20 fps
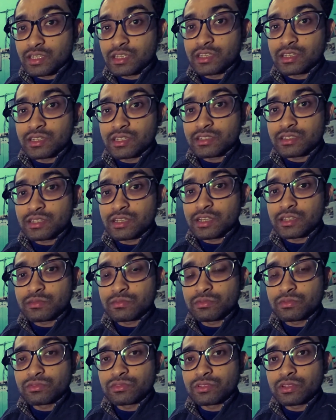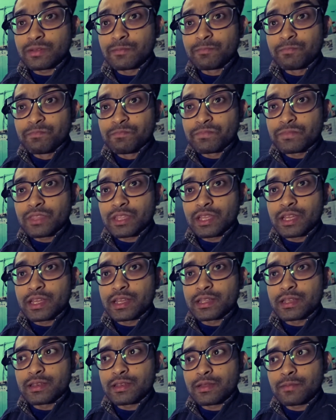international exposure,
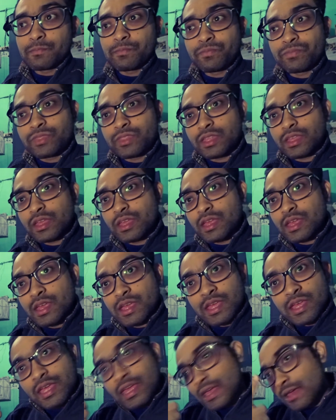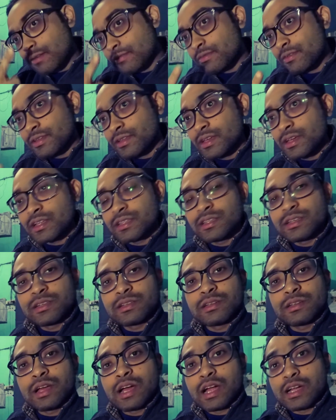and every
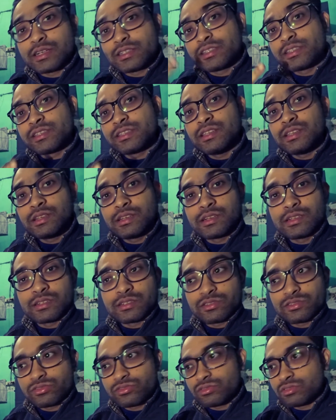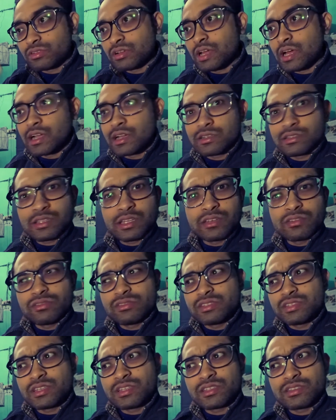other art seekers or art
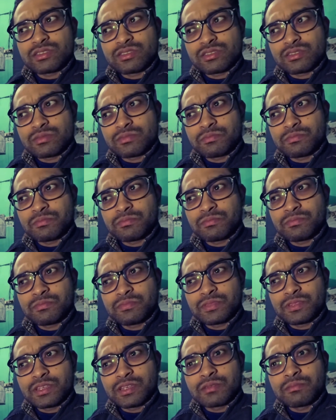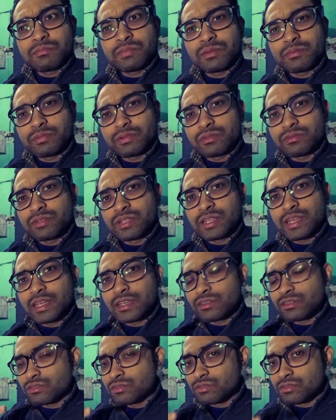enthusiastic people will
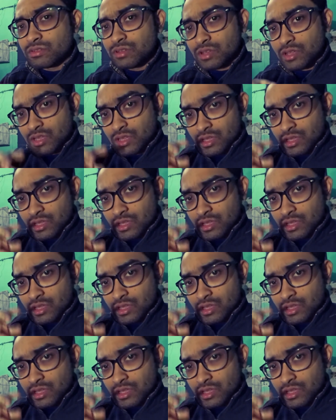get to